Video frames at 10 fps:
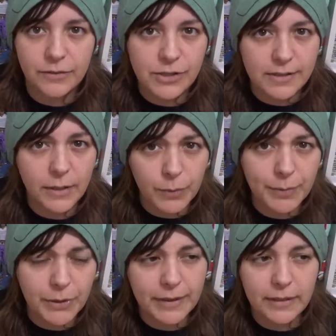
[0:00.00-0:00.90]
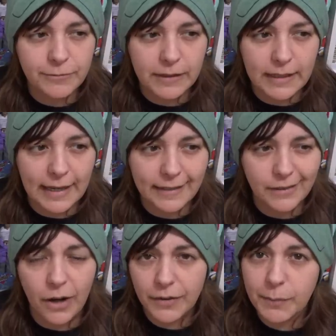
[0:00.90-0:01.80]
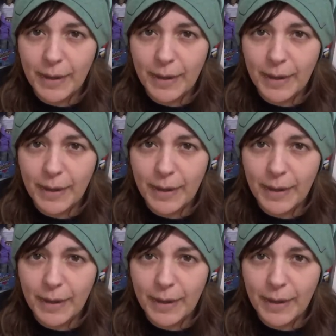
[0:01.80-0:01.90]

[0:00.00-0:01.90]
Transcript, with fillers: Just, it would be great if they had it on the